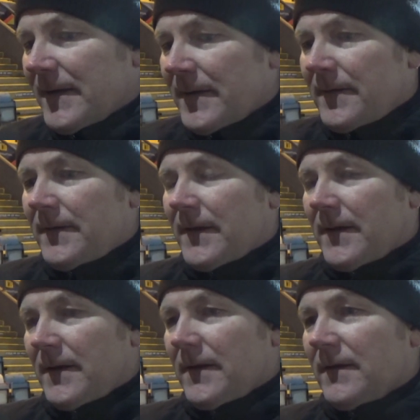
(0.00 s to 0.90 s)
And
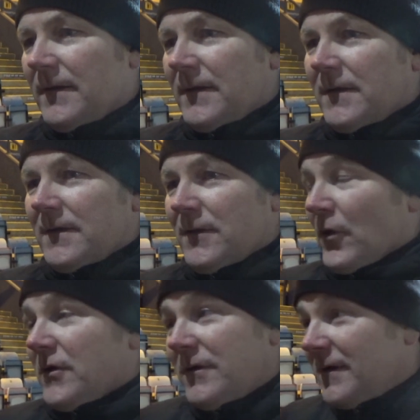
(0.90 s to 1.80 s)

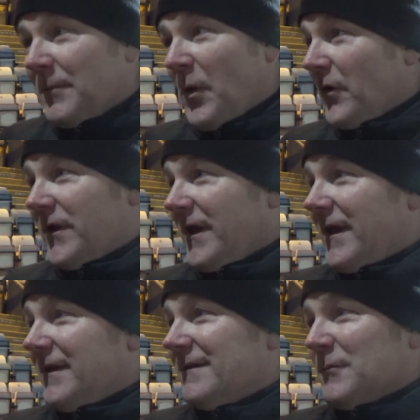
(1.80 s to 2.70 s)
look, a point
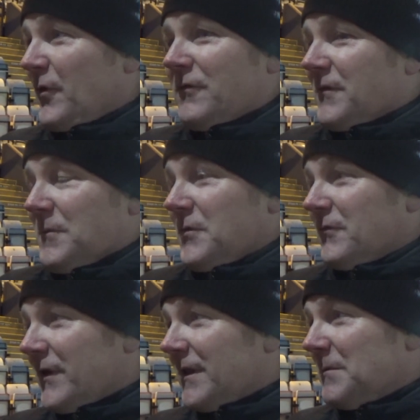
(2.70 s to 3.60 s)
here. We're over the moon,
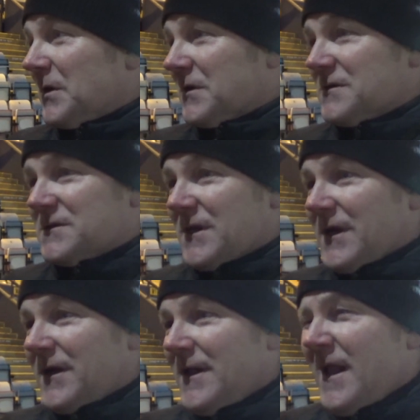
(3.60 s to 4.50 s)
really, because
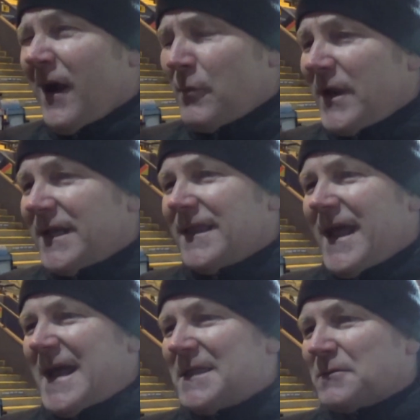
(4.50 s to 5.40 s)
I went in
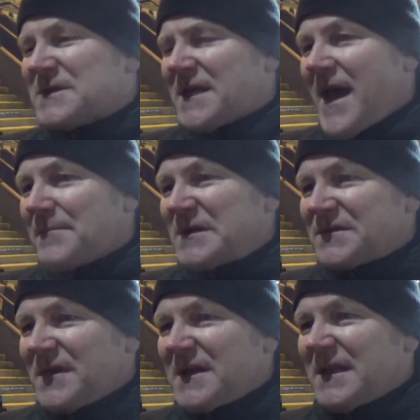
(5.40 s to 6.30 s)
there and there was an
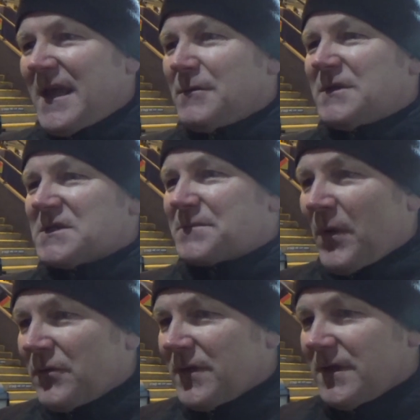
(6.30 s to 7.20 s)
atmosphere that they were
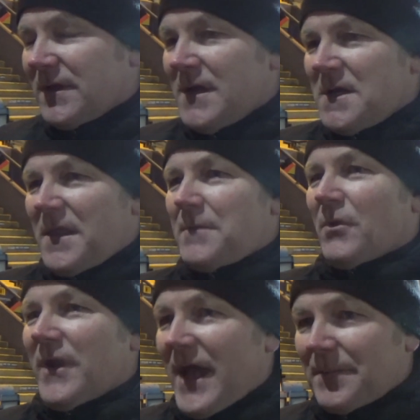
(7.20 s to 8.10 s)
despondent. They
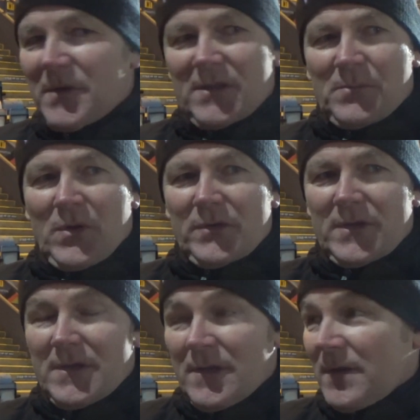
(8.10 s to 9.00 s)
were unhappy at the point,
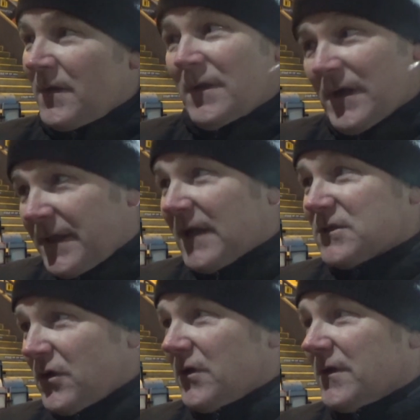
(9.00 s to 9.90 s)
and that's
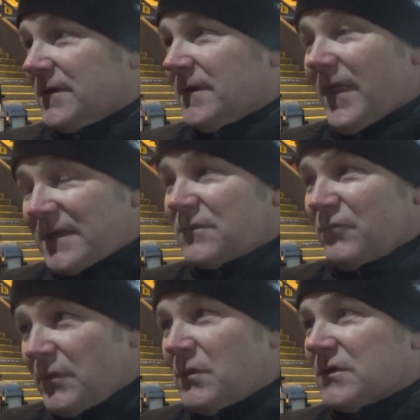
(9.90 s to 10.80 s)
good. That's a
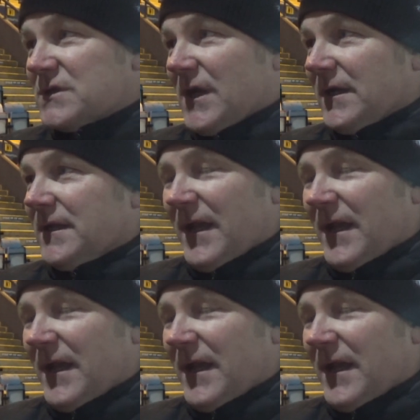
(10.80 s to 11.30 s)
real good sign.